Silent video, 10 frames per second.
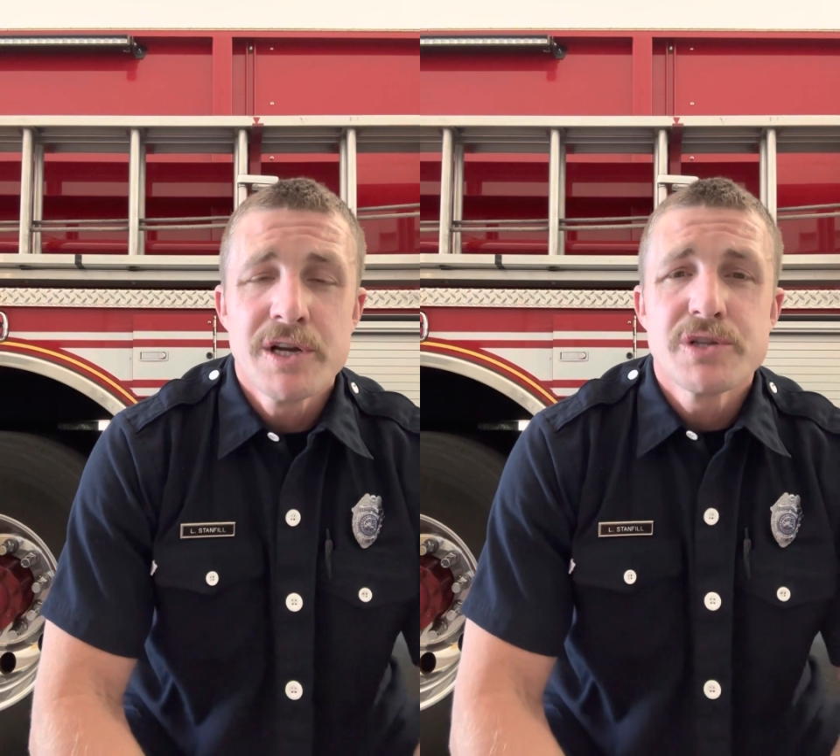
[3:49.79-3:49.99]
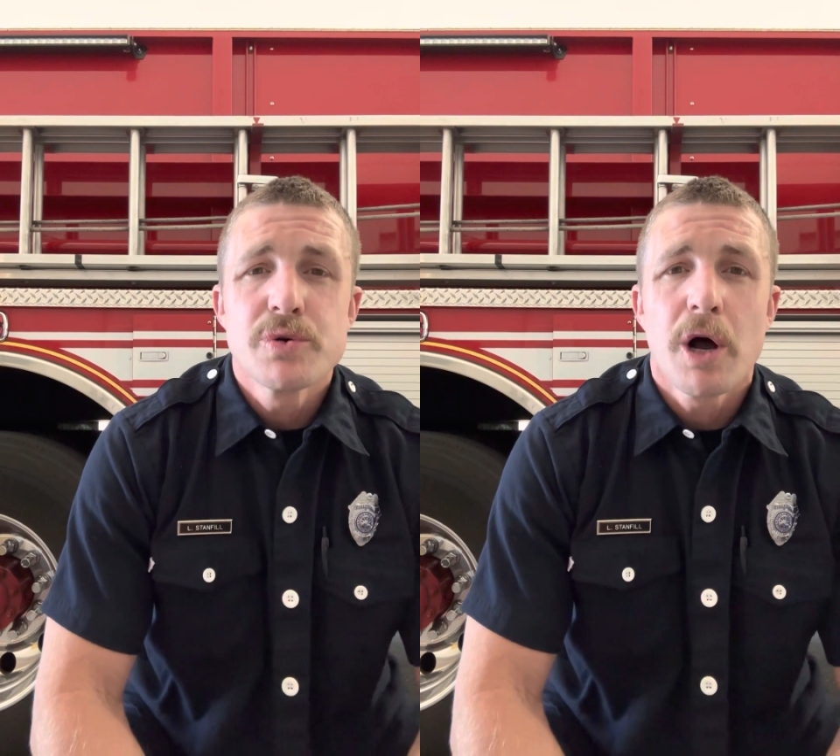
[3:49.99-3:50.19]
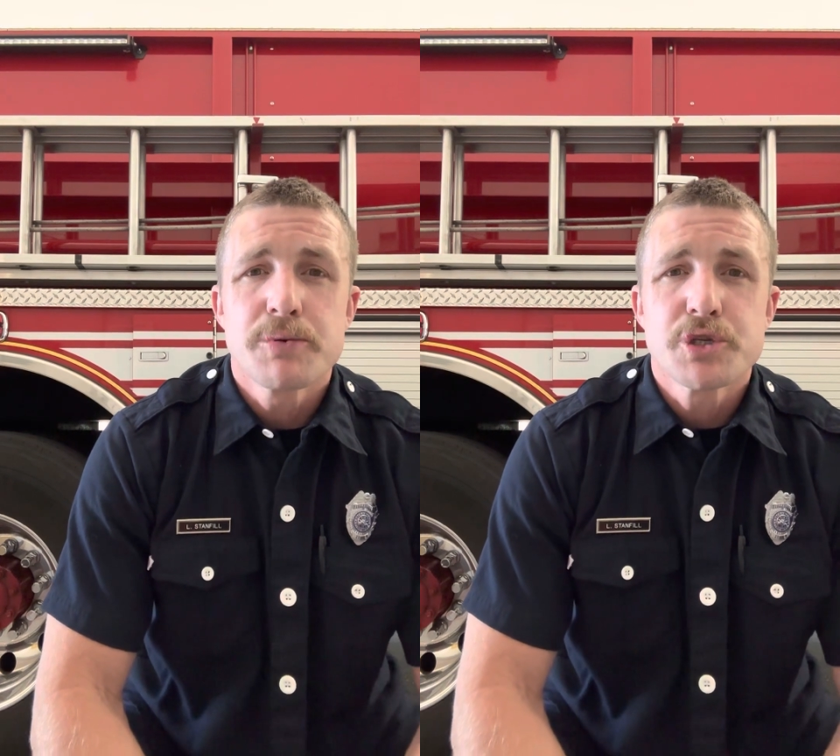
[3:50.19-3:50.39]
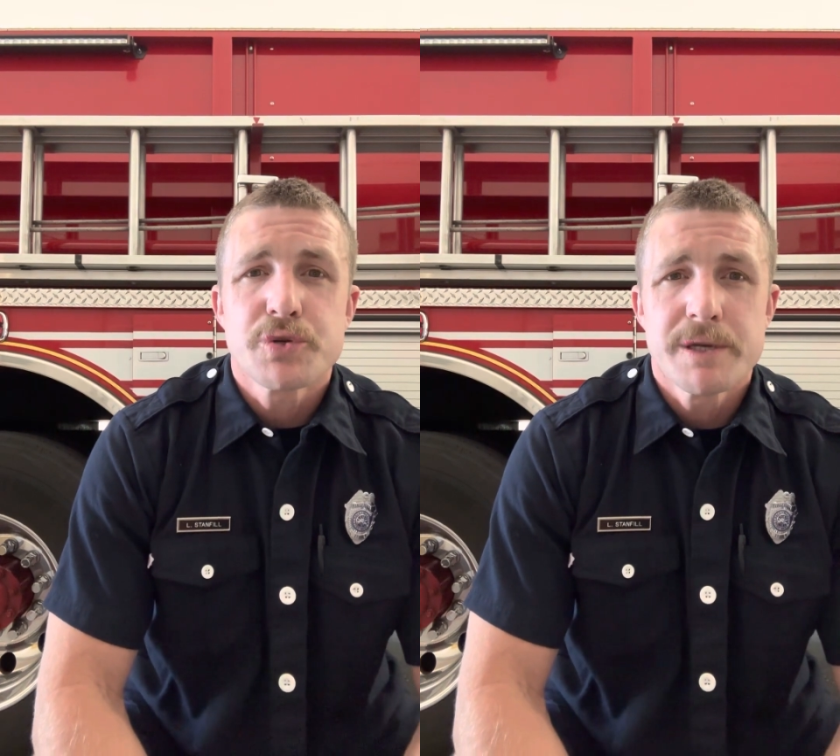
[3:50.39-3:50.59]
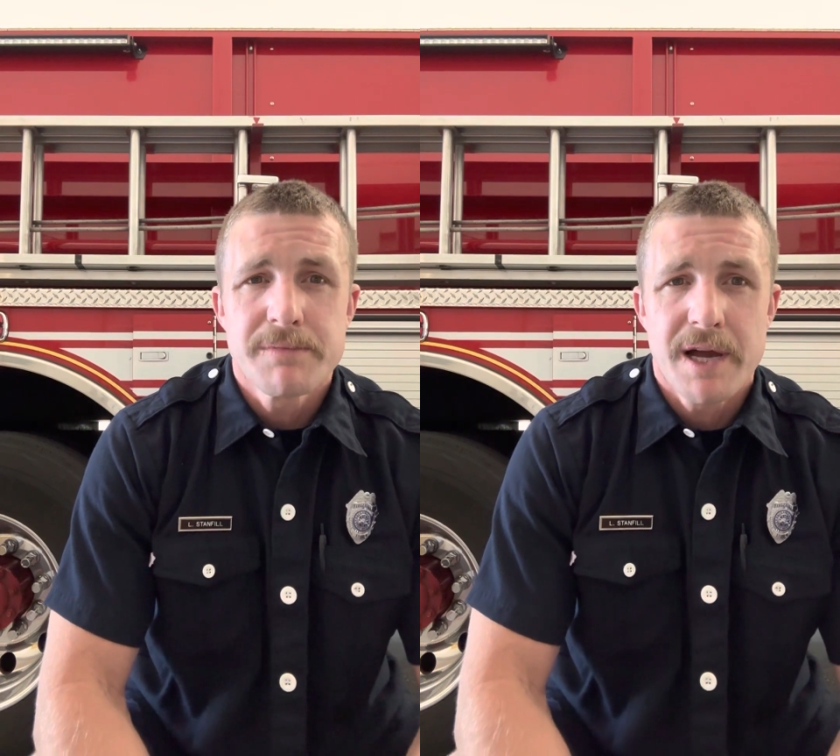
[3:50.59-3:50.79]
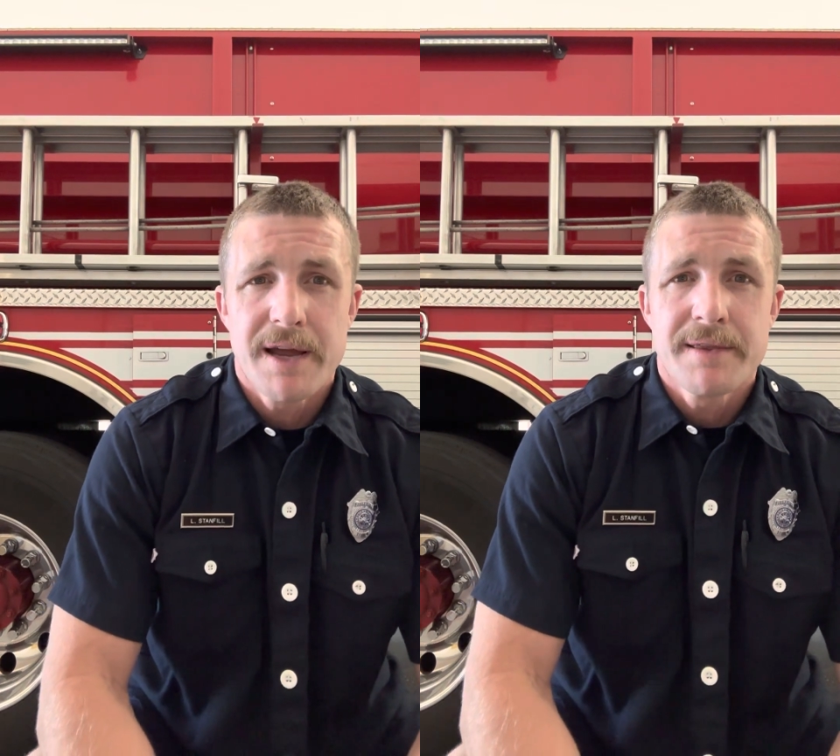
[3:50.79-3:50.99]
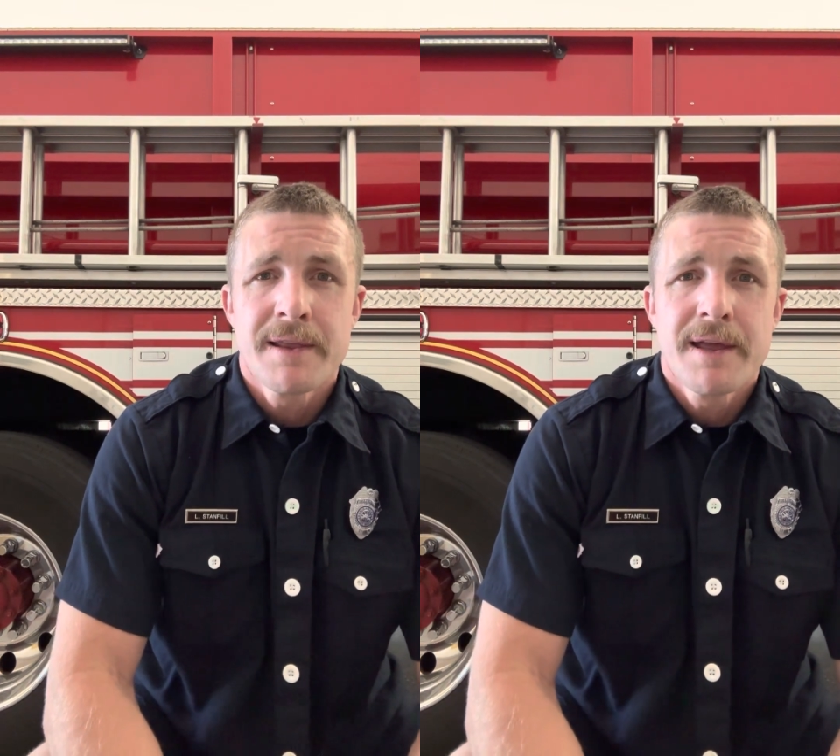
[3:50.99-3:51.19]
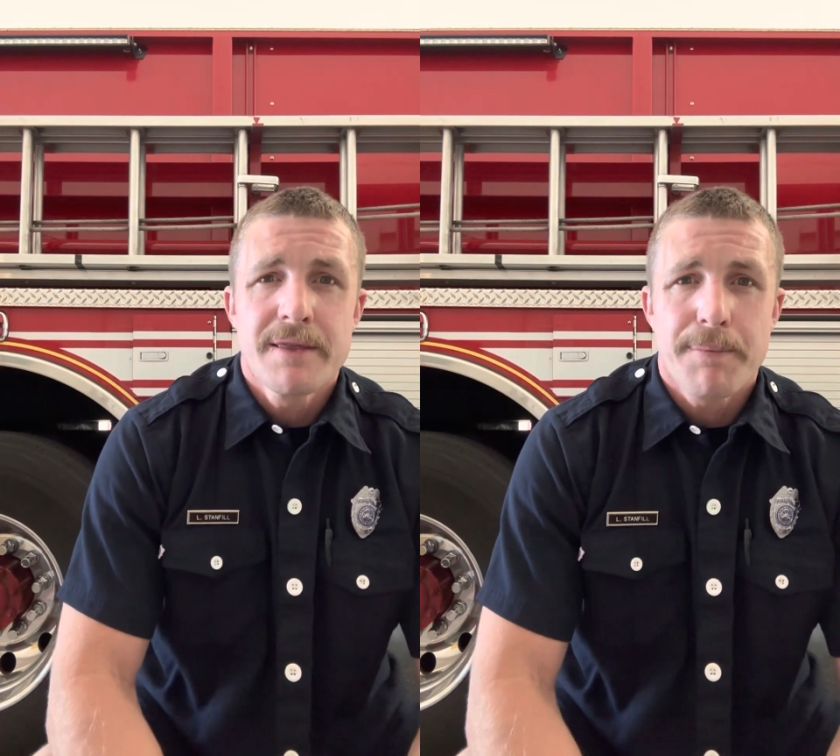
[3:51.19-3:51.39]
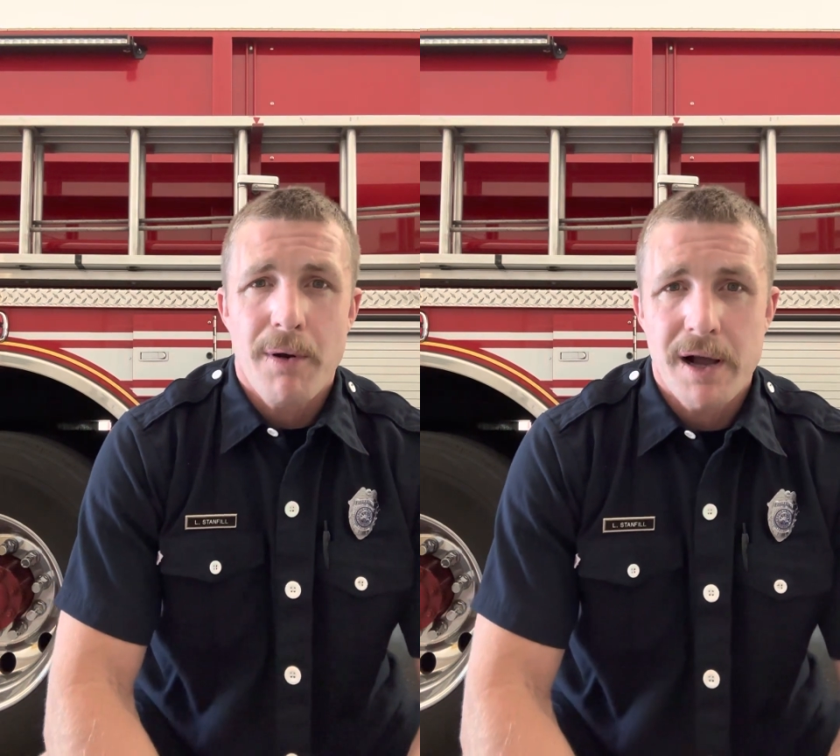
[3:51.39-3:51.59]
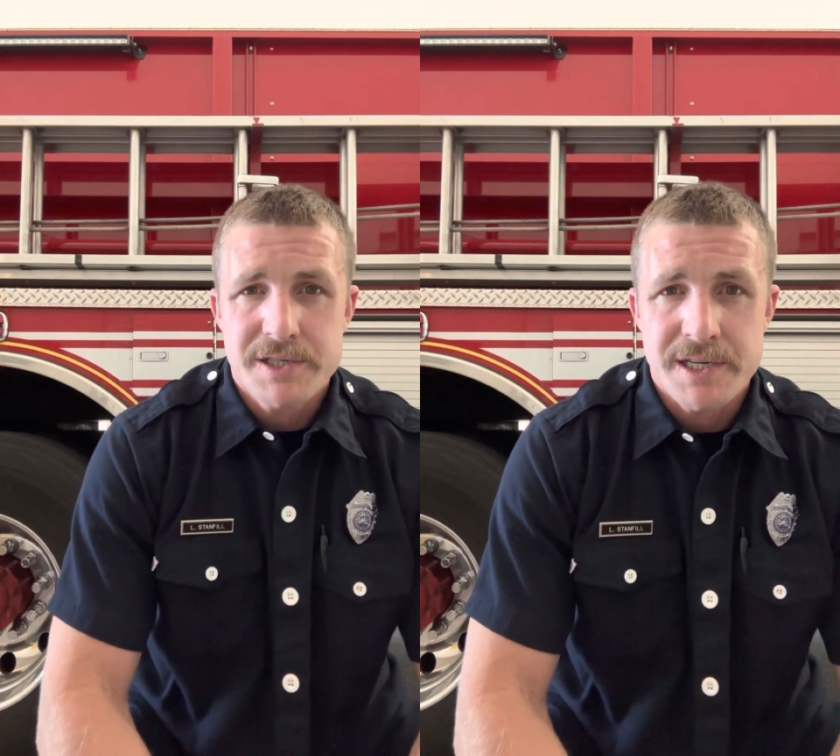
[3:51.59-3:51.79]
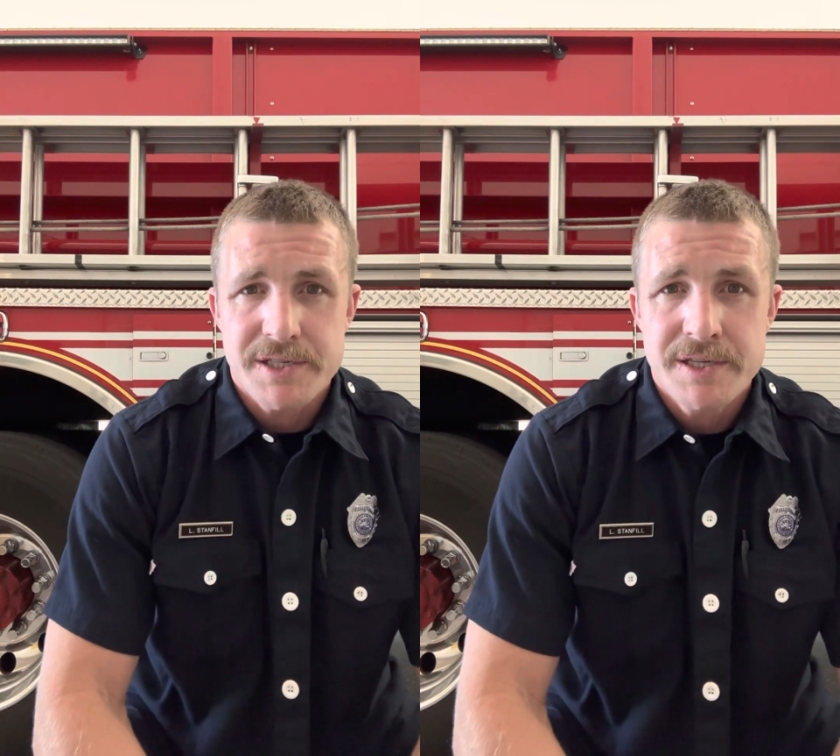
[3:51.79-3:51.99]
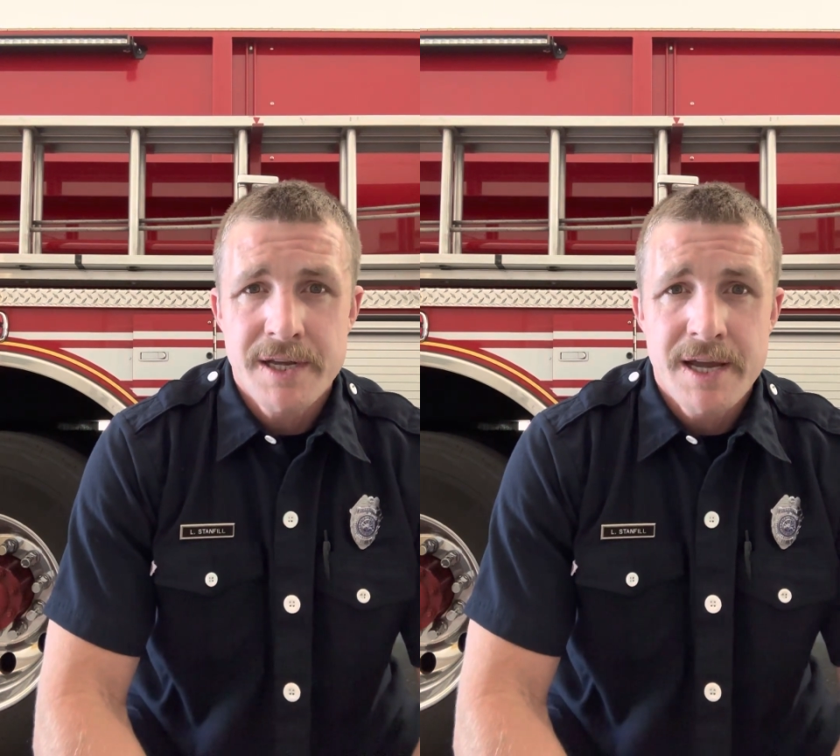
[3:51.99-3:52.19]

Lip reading: to help streamline the process.